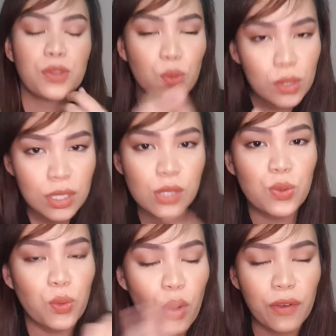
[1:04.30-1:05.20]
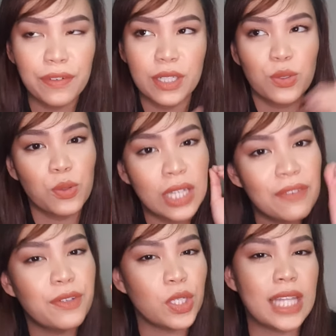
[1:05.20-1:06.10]
to cover, to
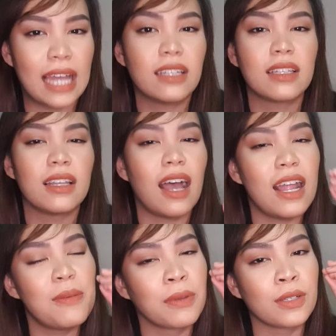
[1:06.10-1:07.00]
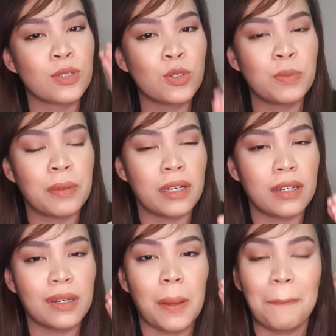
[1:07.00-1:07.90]
give you that, alam mo yun,
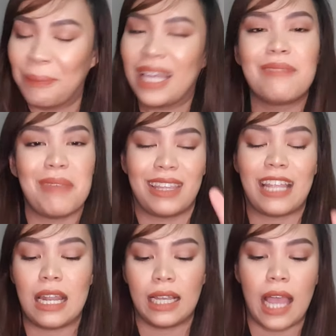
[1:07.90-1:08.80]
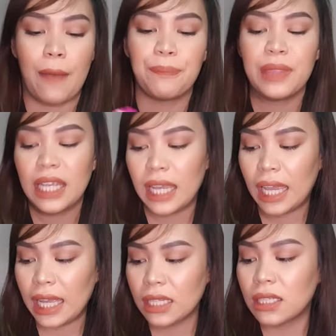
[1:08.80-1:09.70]
super pigment talaga.
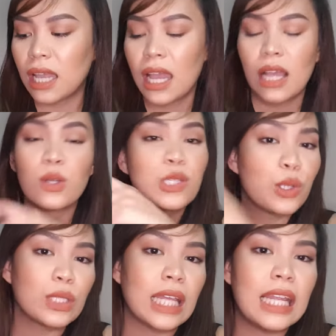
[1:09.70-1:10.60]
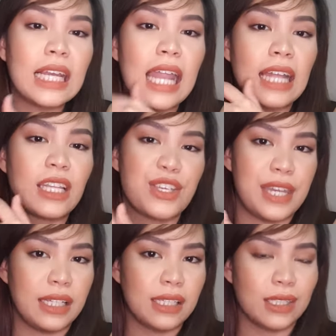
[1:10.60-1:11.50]
And, gusto ko talaga lahat ng
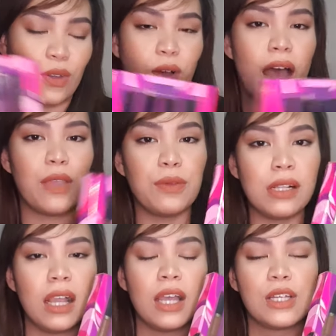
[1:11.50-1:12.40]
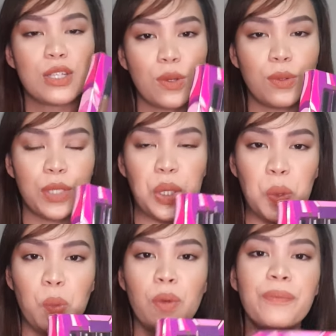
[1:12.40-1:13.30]
shades na to. I will show
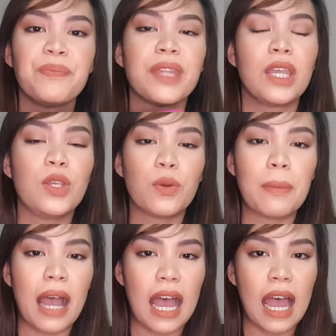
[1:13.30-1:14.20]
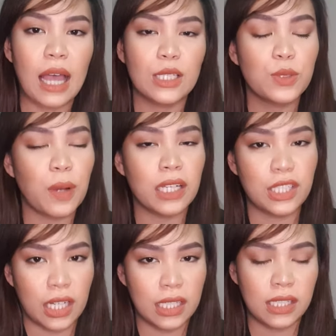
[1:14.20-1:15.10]
you yung mga
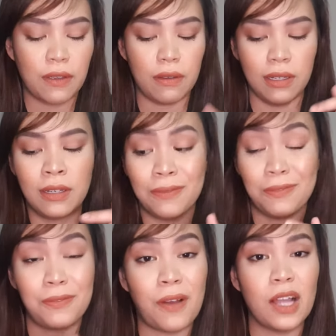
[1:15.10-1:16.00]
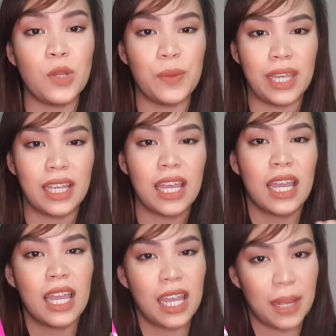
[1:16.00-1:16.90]
swatches following
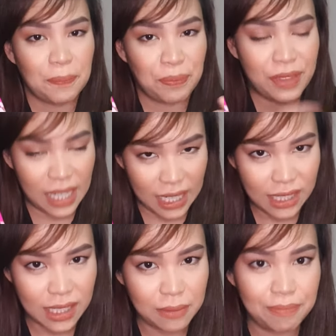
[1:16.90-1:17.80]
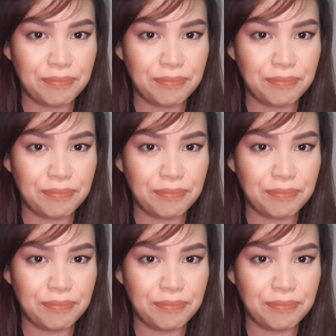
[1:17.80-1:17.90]
this.